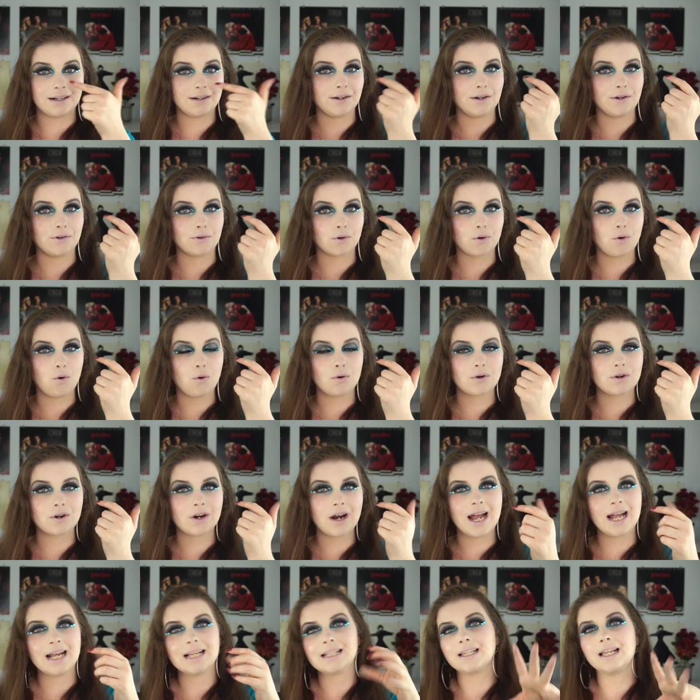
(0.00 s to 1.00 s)
and an inner corner
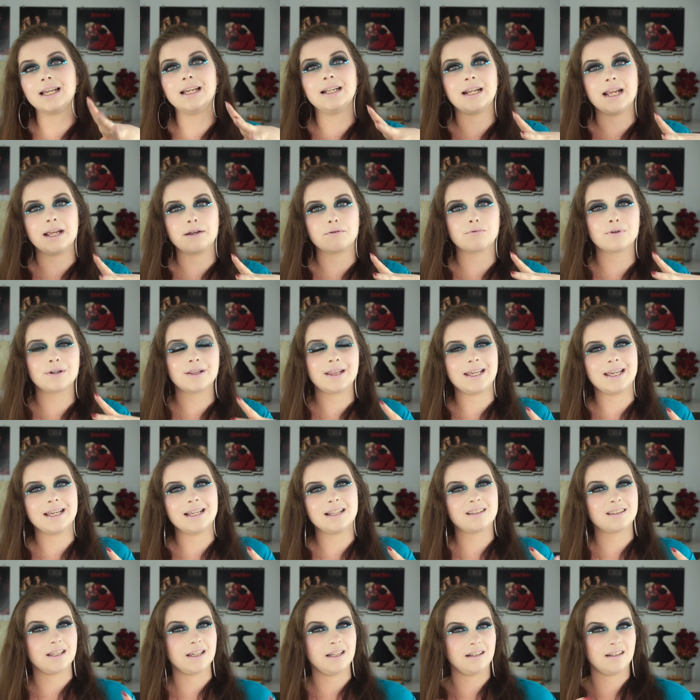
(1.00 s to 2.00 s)
highlight. It really
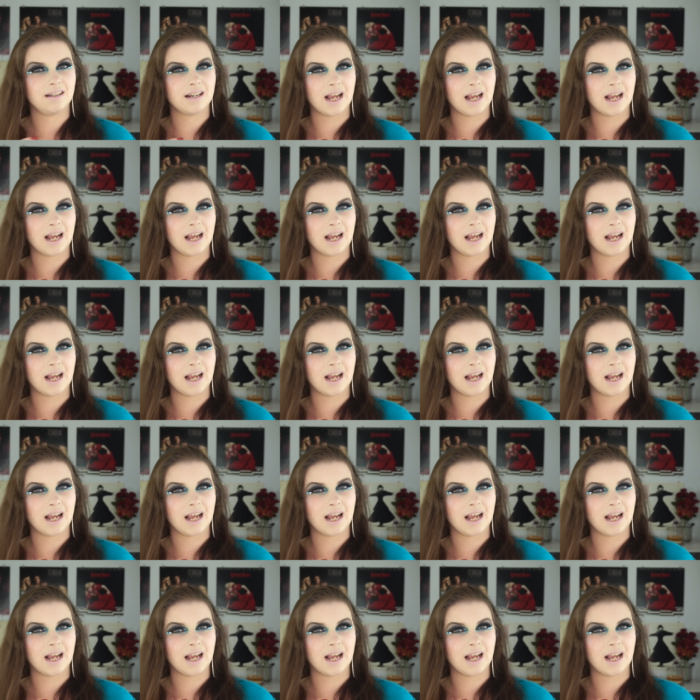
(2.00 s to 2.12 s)
is the